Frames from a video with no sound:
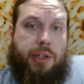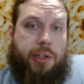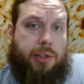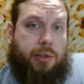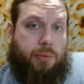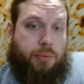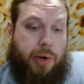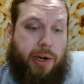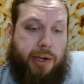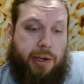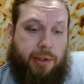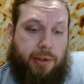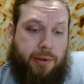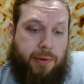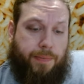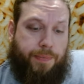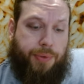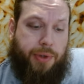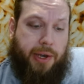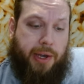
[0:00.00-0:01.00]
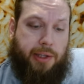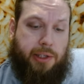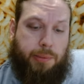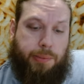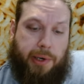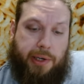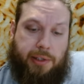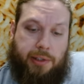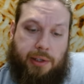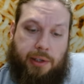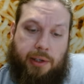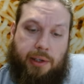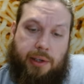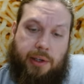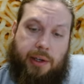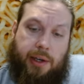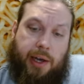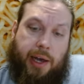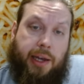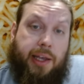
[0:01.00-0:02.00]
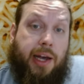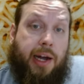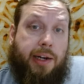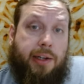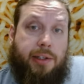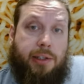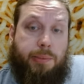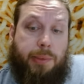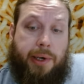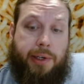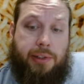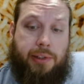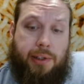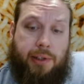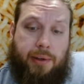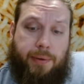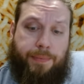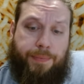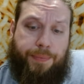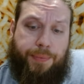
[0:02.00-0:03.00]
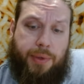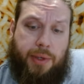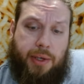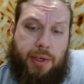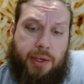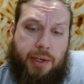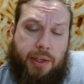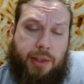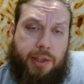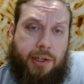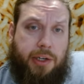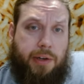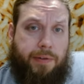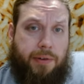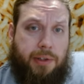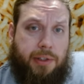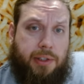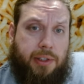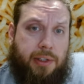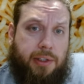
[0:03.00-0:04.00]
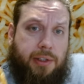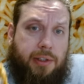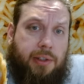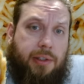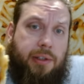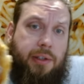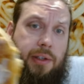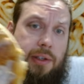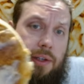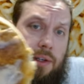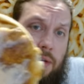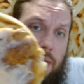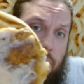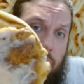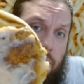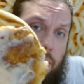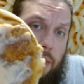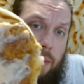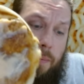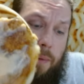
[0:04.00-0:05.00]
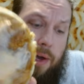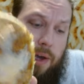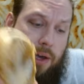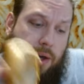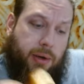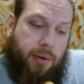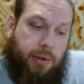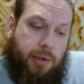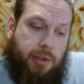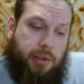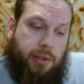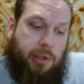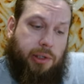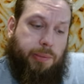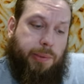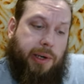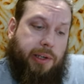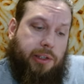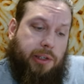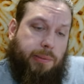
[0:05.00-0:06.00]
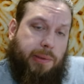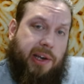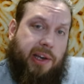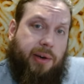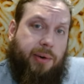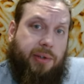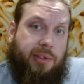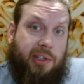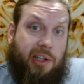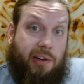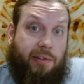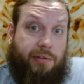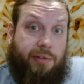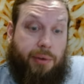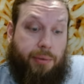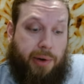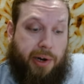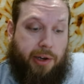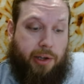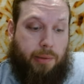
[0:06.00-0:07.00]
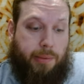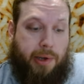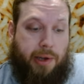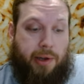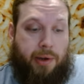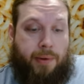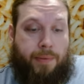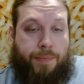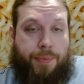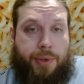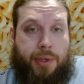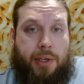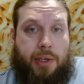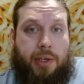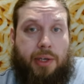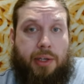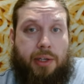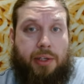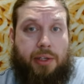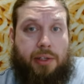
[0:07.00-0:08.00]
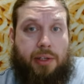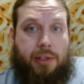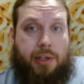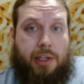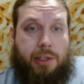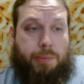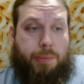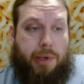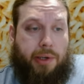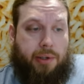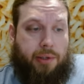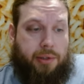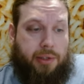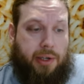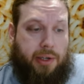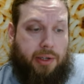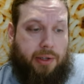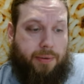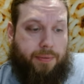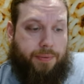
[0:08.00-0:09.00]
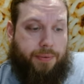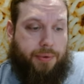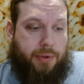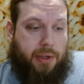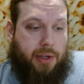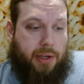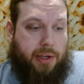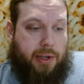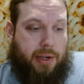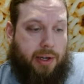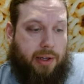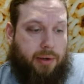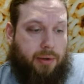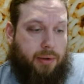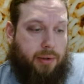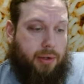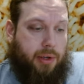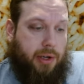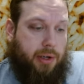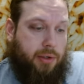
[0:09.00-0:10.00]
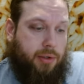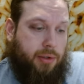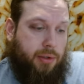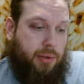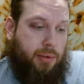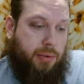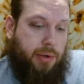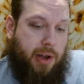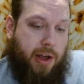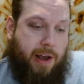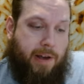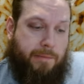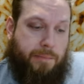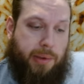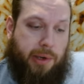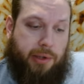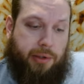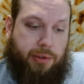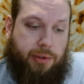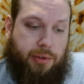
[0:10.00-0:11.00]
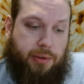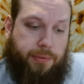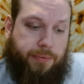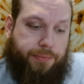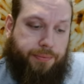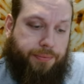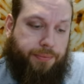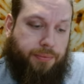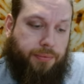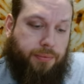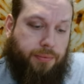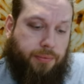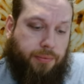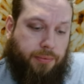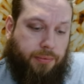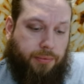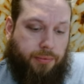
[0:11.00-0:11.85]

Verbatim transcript: But you can get this as regular and spicy. I got it spicy. The difference is the mayo is the spicy mayo instead of the regular mayo. still has pickles on it. I got like two and a half pickles.